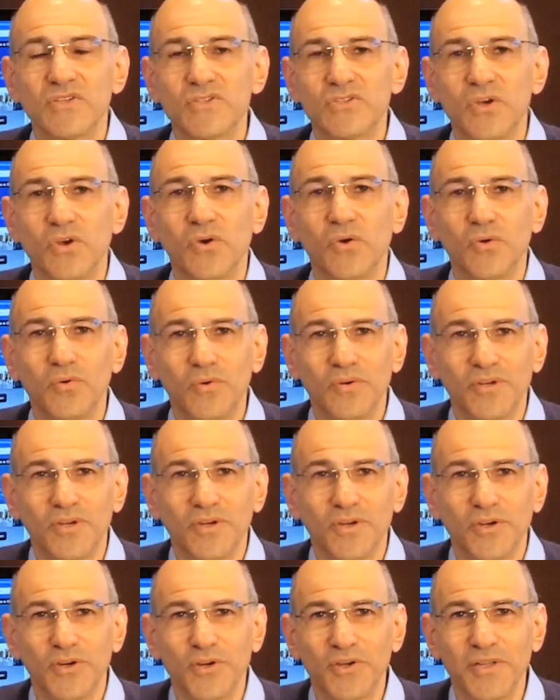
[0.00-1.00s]
So
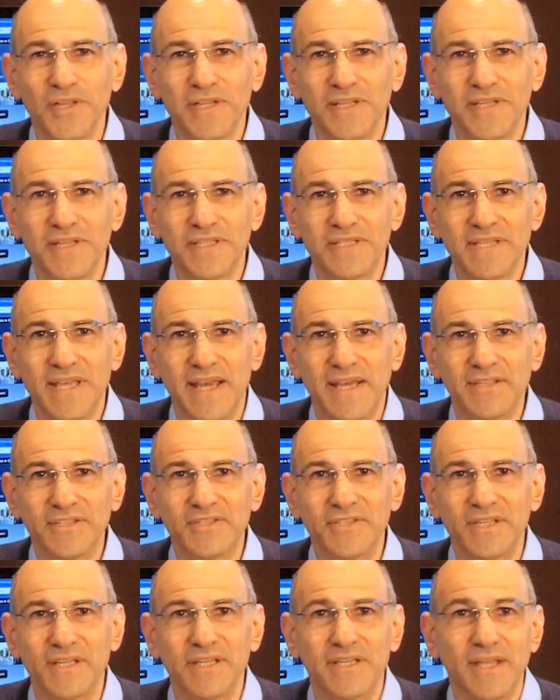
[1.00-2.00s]
early
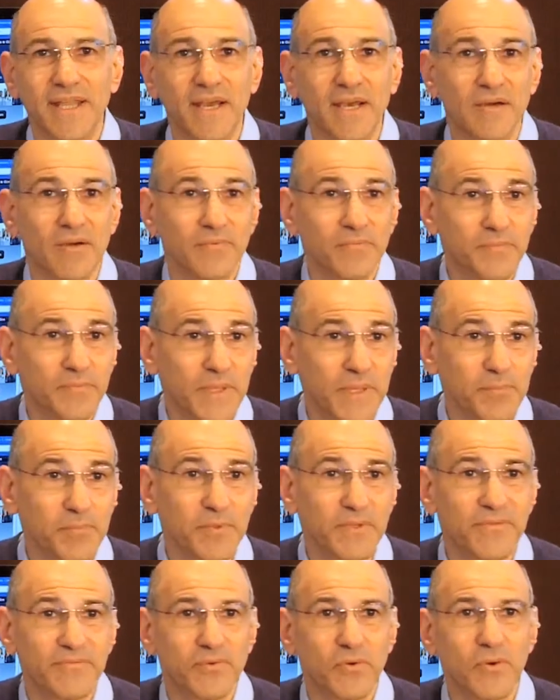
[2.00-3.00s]
detection. Now,
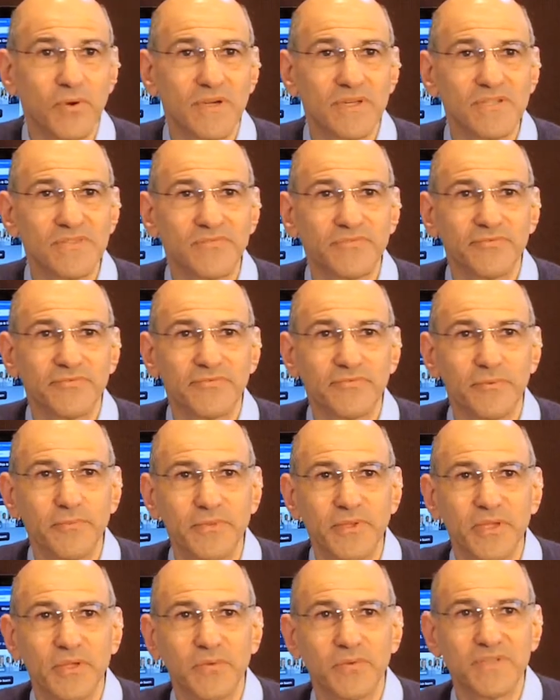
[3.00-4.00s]
people are, of course,
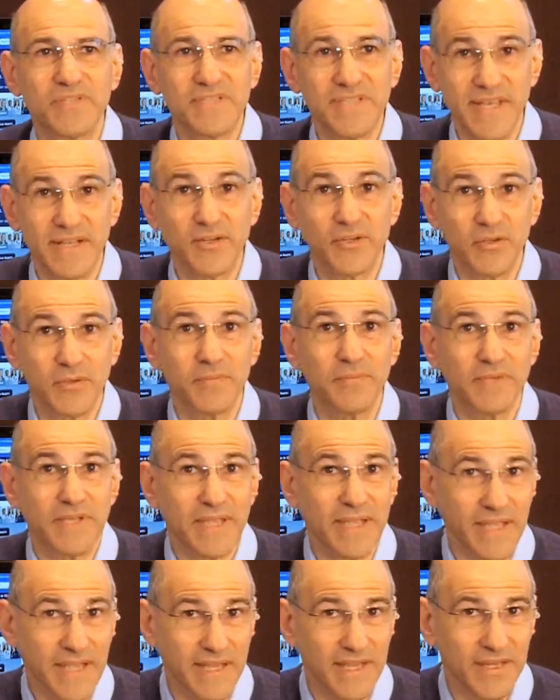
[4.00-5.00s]
familiar with Senator
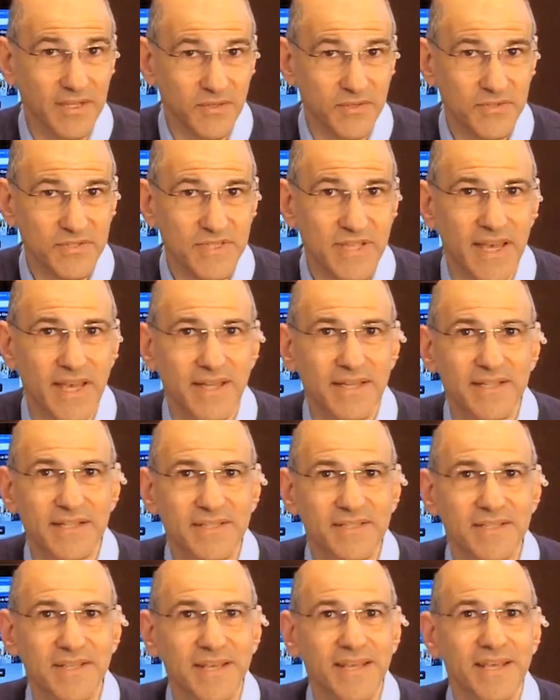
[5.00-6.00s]
McCain, who's had
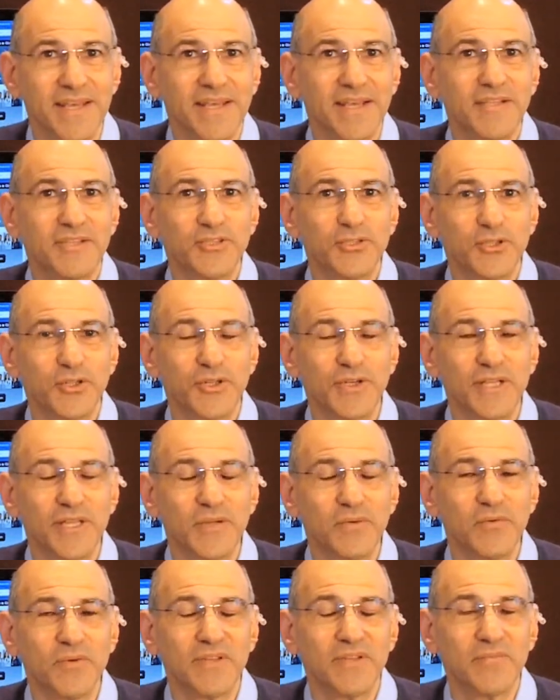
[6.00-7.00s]
his
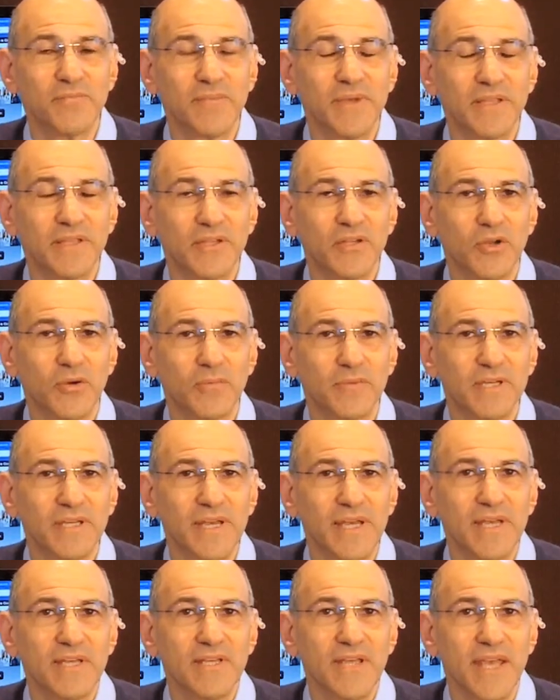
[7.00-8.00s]
journey with melanoma
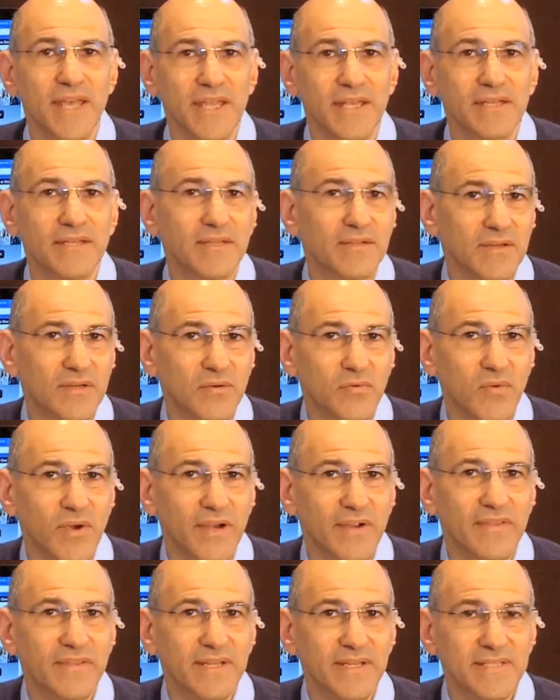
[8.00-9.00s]
and
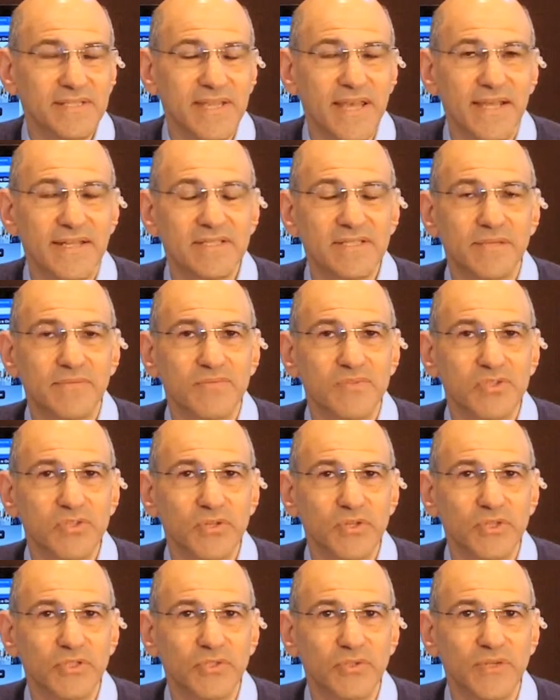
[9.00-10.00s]
aware that he's had some
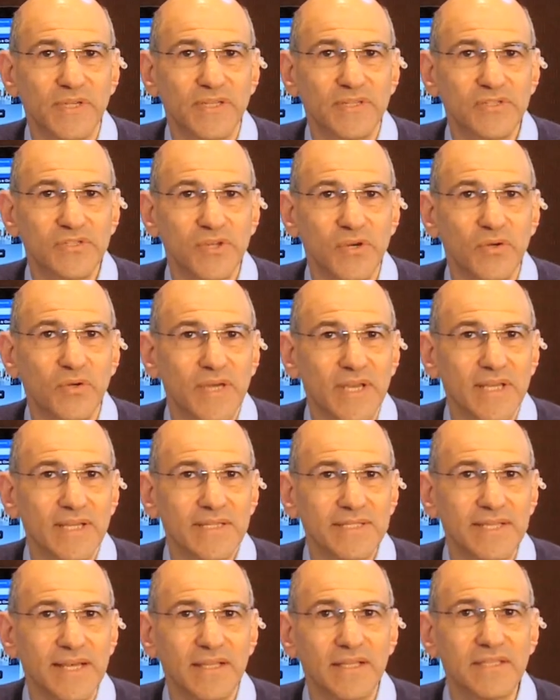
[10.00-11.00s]
surgery. So
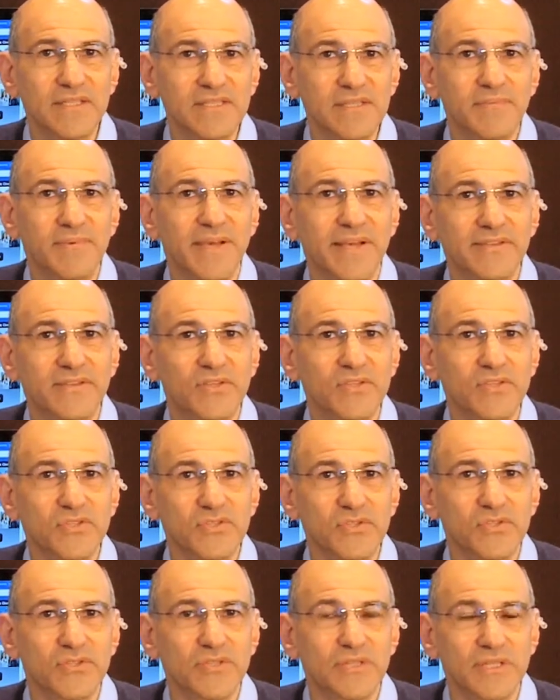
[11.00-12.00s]
tell us about
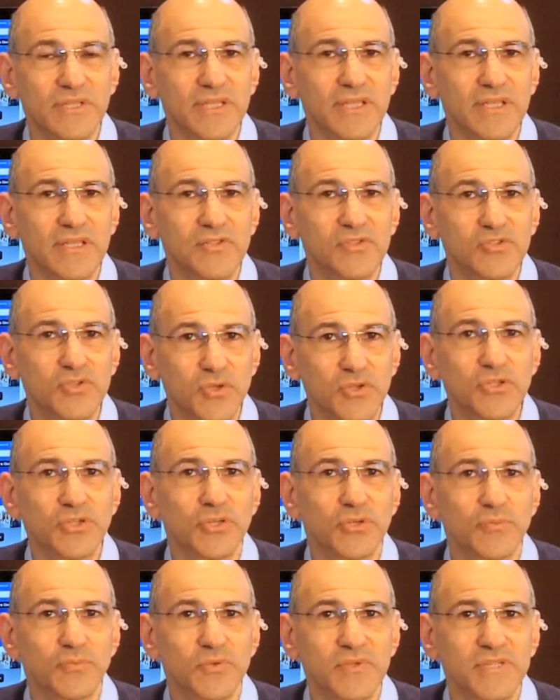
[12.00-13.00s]
the
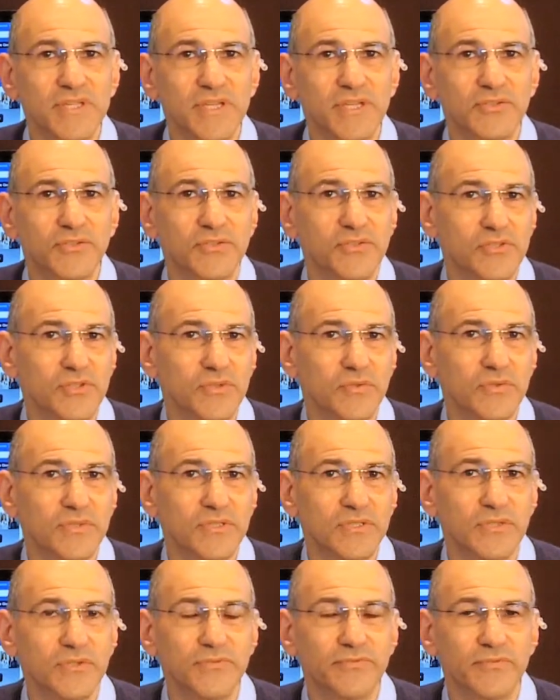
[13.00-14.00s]
surgical procedures you
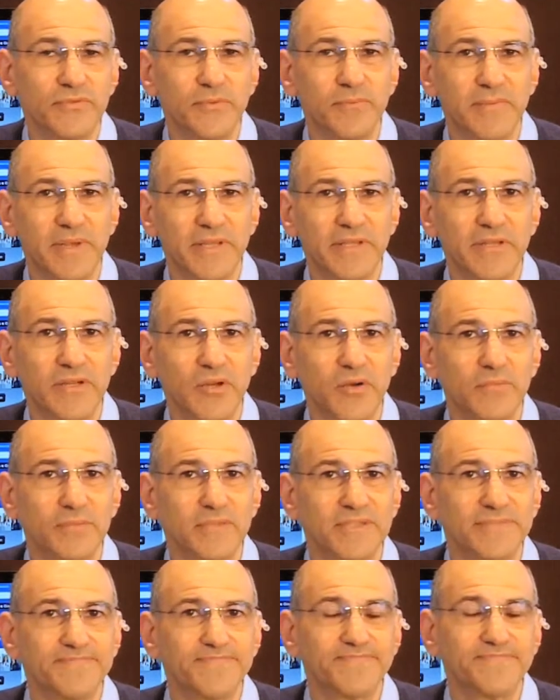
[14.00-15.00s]
would do for
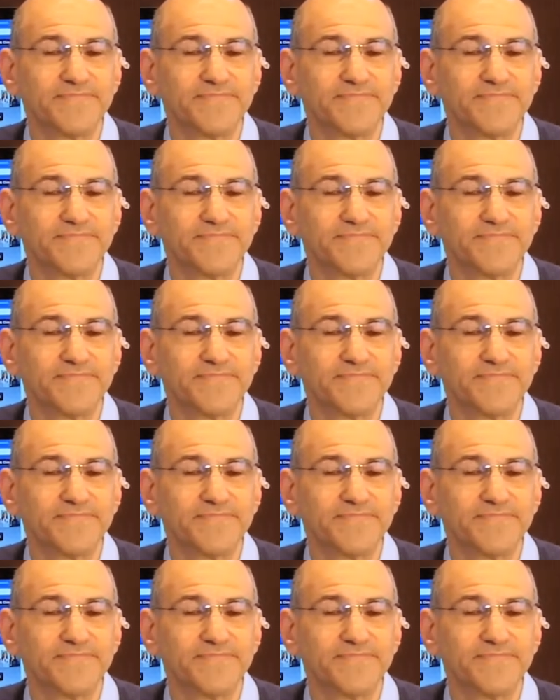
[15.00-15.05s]
melanoma.